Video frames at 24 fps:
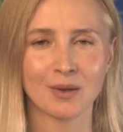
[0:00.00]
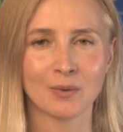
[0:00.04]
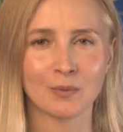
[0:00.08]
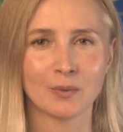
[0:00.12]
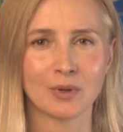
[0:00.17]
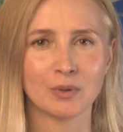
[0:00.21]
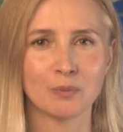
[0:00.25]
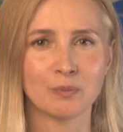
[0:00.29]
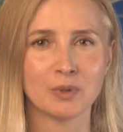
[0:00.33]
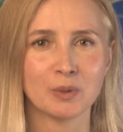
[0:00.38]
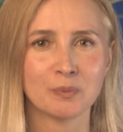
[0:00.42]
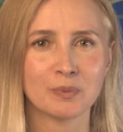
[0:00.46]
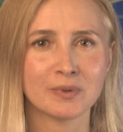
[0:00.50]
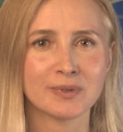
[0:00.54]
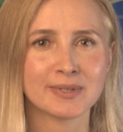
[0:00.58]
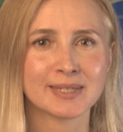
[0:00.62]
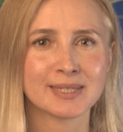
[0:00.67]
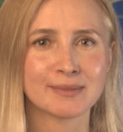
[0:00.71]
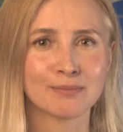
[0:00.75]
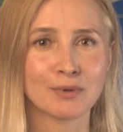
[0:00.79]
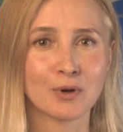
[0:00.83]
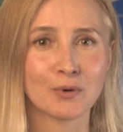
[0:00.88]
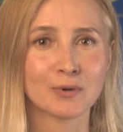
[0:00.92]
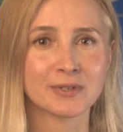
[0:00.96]
When people
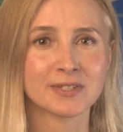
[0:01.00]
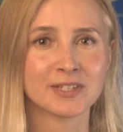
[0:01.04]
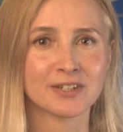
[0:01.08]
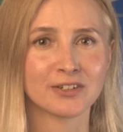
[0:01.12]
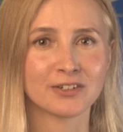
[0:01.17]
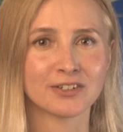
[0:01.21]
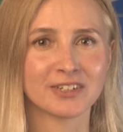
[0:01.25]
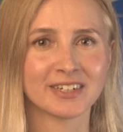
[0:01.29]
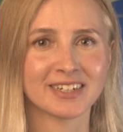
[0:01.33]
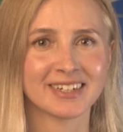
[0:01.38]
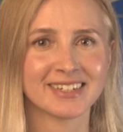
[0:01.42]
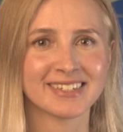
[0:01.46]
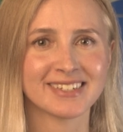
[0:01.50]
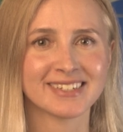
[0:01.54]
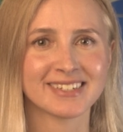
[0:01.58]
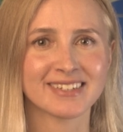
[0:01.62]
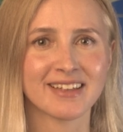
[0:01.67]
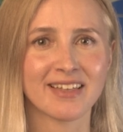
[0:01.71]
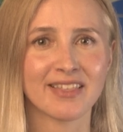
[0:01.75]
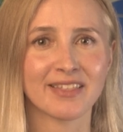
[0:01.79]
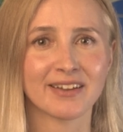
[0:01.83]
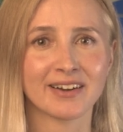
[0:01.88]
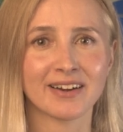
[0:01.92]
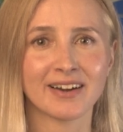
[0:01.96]
smoke
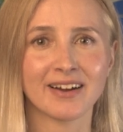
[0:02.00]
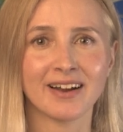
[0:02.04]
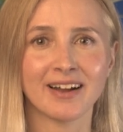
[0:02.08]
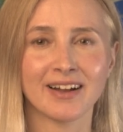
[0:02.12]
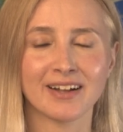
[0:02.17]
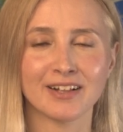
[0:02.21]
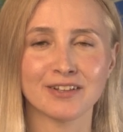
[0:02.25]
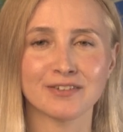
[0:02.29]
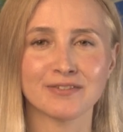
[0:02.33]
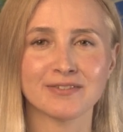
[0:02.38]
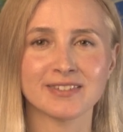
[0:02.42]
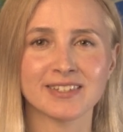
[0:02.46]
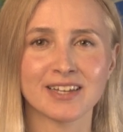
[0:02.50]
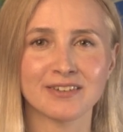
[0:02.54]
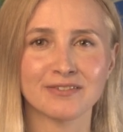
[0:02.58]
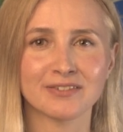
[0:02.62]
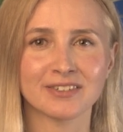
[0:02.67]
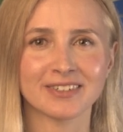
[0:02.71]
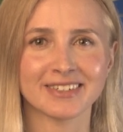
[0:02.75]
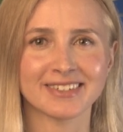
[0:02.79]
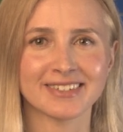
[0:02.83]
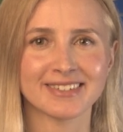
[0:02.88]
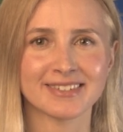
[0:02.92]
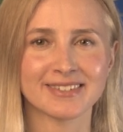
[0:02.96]
cigarettes, their health
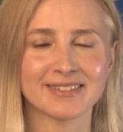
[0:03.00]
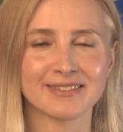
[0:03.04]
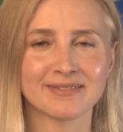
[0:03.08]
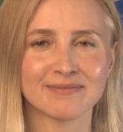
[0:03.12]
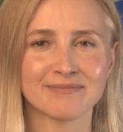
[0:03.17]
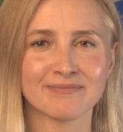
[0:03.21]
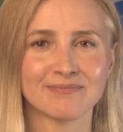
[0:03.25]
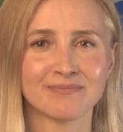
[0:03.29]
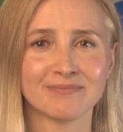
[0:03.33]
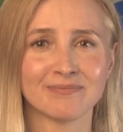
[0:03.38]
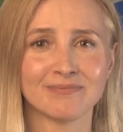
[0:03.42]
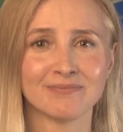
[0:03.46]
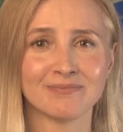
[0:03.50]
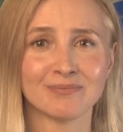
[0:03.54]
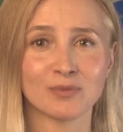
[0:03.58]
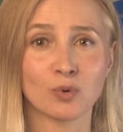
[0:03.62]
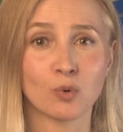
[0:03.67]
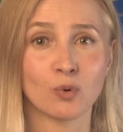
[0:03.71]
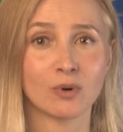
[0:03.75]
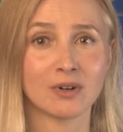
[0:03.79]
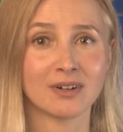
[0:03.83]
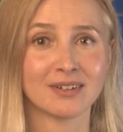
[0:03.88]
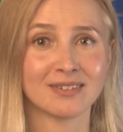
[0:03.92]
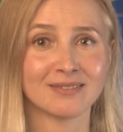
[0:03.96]
suffers.
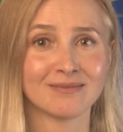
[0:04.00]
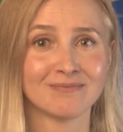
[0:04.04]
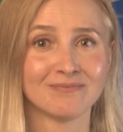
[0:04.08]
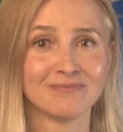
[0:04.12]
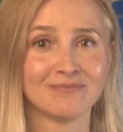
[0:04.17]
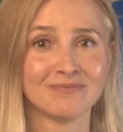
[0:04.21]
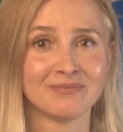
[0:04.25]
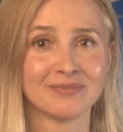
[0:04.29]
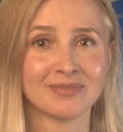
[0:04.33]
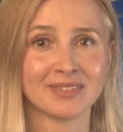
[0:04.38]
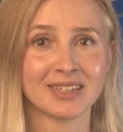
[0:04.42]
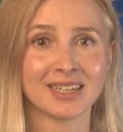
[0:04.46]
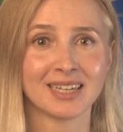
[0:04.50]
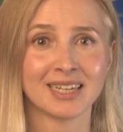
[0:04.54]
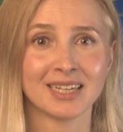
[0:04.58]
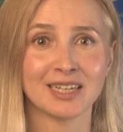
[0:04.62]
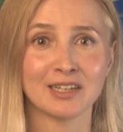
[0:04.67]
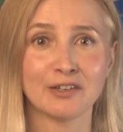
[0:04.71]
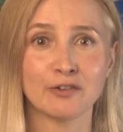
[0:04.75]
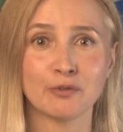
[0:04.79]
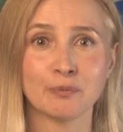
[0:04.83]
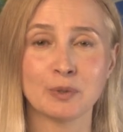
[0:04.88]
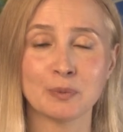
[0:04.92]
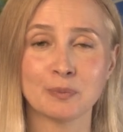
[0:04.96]
Or,
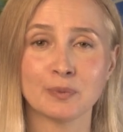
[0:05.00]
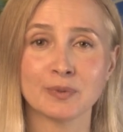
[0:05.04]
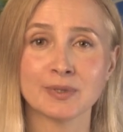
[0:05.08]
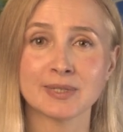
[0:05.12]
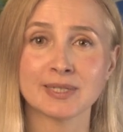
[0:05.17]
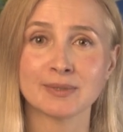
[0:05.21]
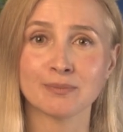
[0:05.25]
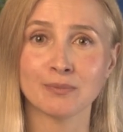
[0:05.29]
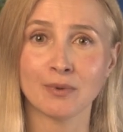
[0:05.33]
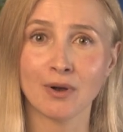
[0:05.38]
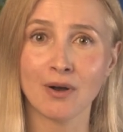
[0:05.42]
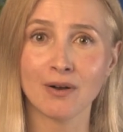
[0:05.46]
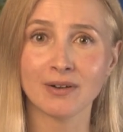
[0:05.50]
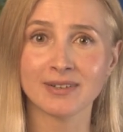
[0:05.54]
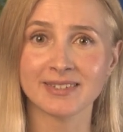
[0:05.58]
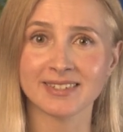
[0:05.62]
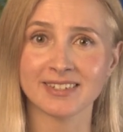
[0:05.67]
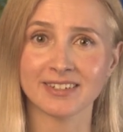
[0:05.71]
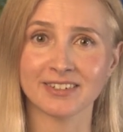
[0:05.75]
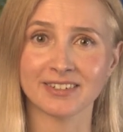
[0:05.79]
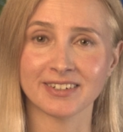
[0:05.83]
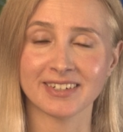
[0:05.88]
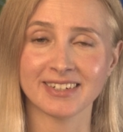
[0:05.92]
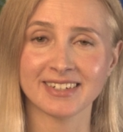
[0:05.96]
if people smoke
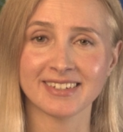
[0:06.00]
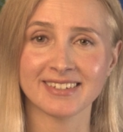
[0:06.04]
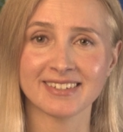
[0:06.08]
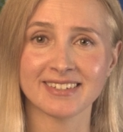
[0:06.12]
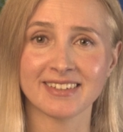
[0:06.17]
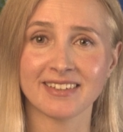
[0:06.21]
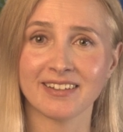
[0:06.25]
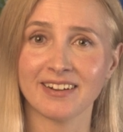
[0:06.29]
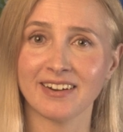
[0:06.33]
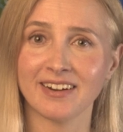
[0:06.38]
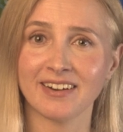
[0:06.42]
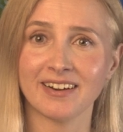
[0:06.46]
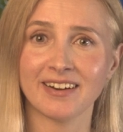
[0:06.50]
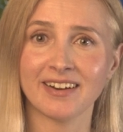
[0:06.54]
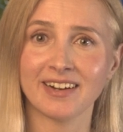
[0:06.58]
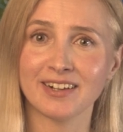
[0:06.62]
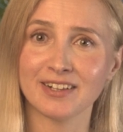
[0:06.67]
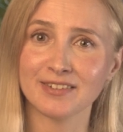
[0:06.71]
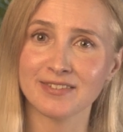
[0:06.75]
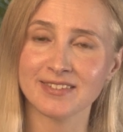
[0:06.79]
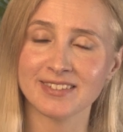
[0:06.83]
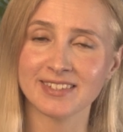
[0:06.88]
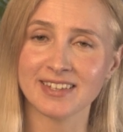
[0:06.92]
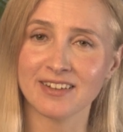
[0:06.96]
cigarettes, their
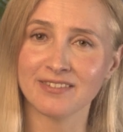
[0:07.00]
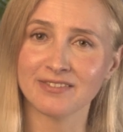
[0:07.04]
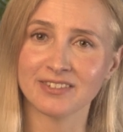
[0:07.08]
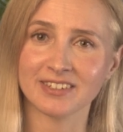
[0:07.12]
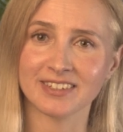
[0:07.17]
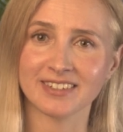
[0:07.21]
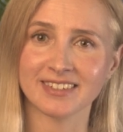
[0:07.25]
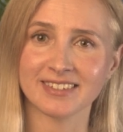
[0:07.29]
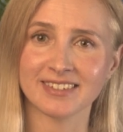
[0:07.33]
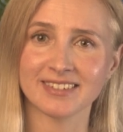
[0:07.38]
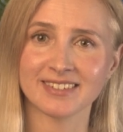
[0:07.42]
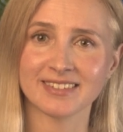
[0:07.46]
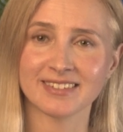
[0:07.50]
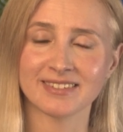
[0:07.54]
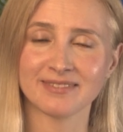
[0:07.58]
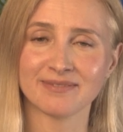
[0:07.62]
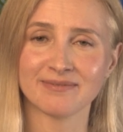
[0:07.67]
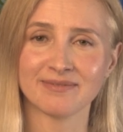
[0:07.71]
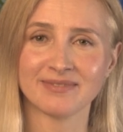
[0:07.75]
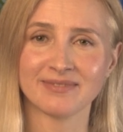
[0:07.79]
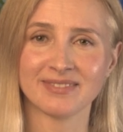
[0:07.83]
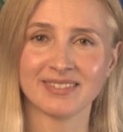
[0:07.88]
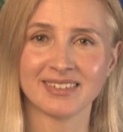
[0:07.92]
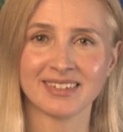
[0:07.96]
health suffers.
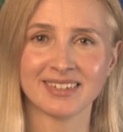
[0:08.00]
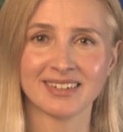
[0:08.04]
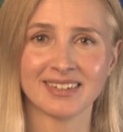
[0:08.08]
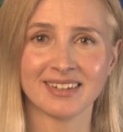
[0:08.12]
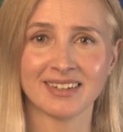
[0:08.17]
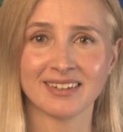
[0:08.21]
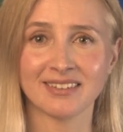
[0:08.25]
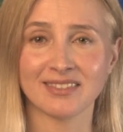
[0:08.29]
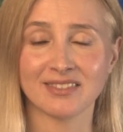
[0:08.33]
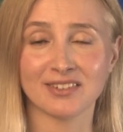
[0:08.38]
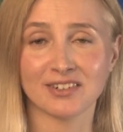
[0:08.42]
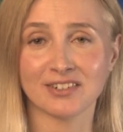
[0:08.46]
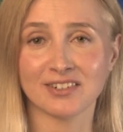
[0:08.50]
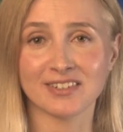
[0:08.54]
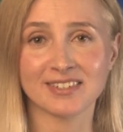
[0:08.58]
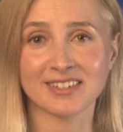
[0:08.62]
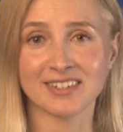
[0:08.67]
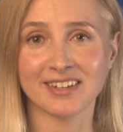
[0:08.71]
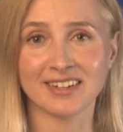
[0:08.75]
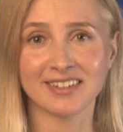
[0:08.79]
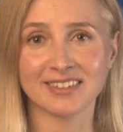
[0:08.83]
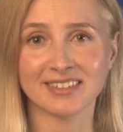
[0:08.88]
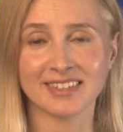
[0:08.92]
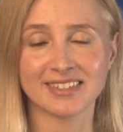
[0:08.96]
The
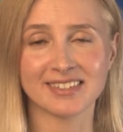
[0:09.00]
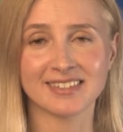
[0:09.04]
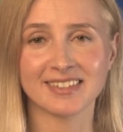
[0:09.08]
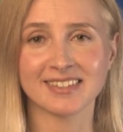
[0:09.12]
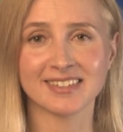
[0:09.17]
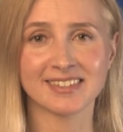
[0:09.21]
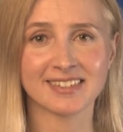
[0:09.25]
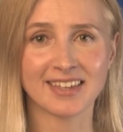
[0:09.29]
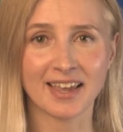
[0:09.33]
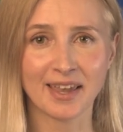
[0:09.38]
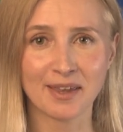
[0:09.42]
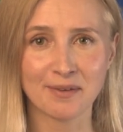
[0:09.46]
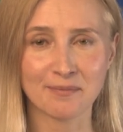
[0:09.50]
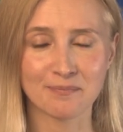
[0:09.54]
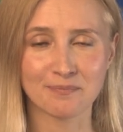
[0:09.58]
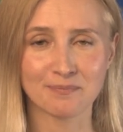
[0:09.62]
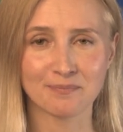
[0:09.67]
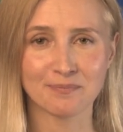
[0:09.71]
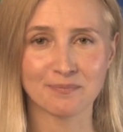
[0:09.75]
result is the same.